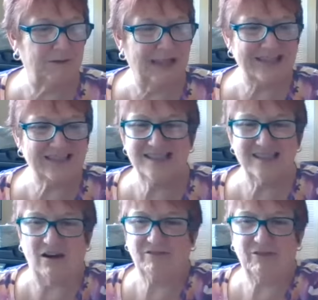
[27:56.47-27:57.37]

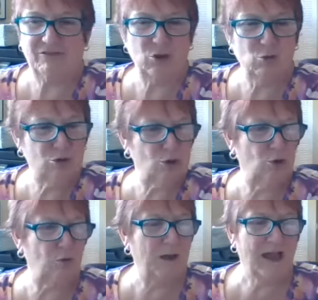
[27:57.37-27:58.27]
lessons off of
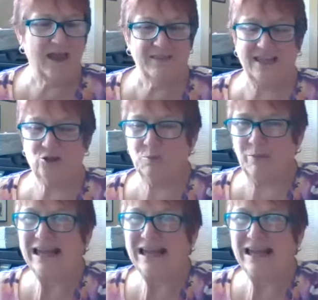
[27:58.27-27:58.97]
YouTube. They do